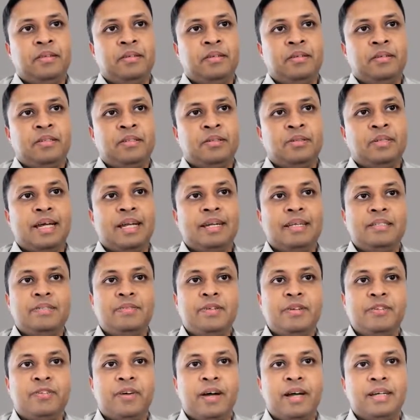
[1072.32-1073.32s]
So that is,
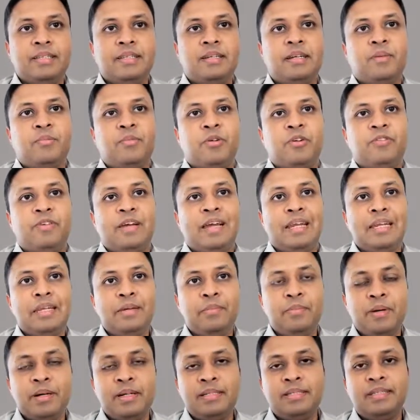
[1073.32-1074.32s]
define the number of
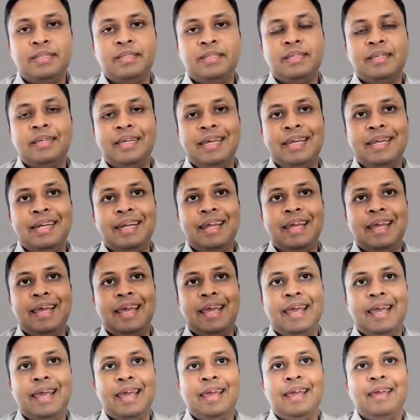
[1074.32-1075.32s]
elements in
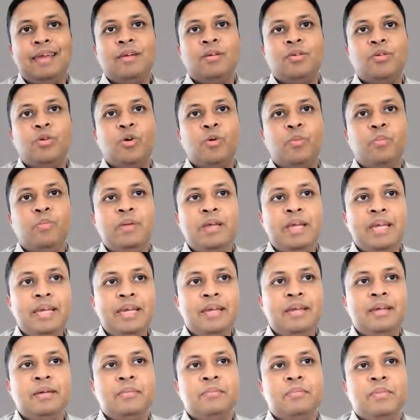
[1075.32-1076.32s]
A or
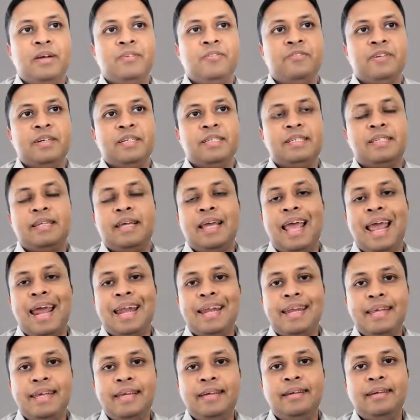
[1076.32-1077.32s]
B by first
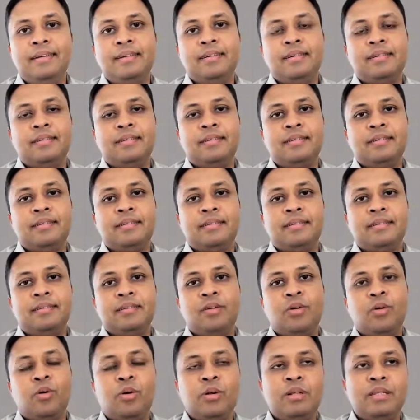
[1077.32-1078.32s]
adding
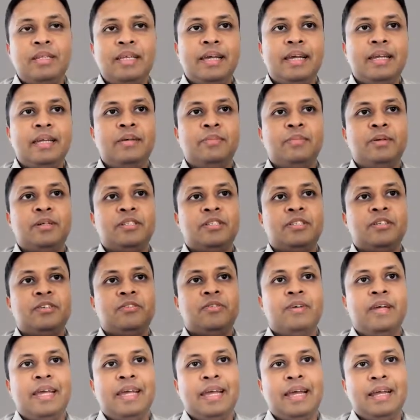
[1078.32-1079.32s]
all the elements
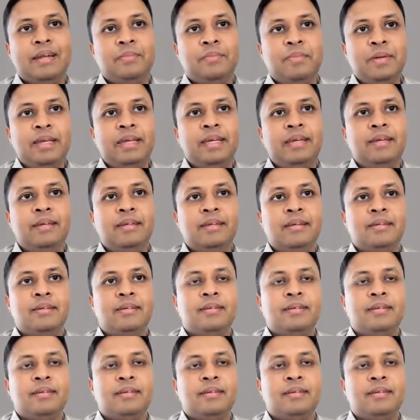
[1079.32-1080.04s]
of A and B.